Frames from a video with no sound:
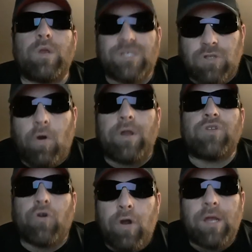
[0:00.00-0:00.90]

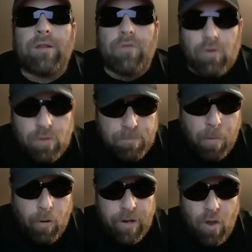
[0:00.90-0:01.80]
started turning their
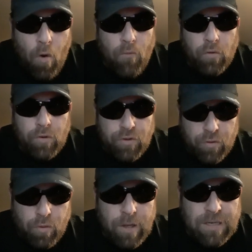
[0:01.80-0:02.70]
party over
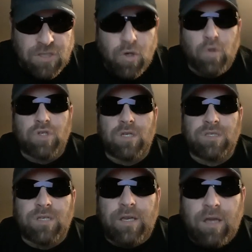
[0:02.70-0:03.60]
to
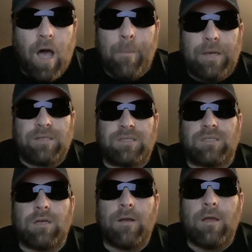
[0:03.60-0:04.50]
socialists and
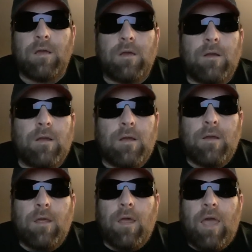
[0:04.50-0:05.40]
communists.
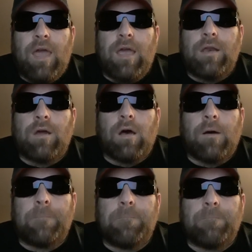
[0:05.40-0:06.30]
And
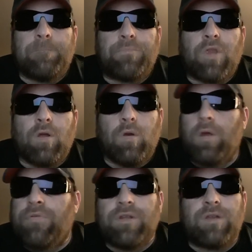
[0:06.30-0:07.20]

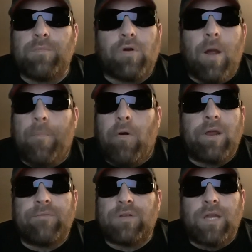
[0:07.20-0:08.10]
look at the Democrat
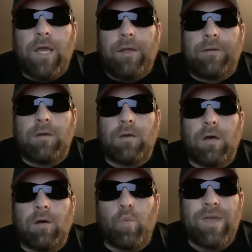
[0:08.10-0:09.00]
Party of today.
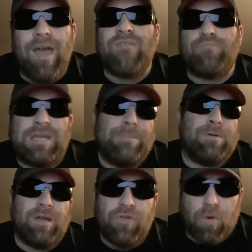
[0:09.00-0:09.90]
We have
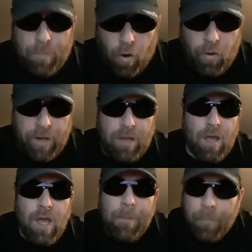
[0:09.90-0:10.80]
people in their party.
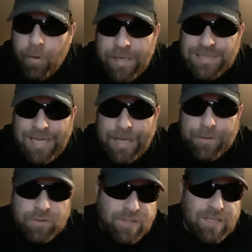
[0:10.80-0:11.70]
Bernie
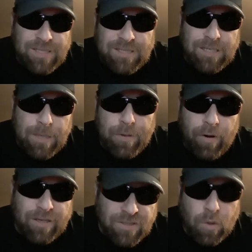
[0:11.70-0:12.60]
Sanders says he's a
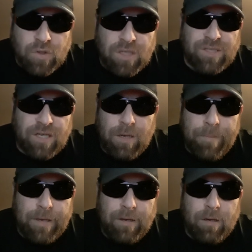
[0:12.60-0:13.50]
Democrat, socialist,
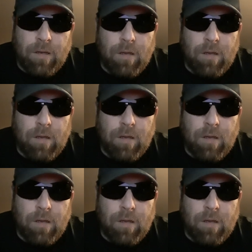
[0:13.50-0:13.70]
independent.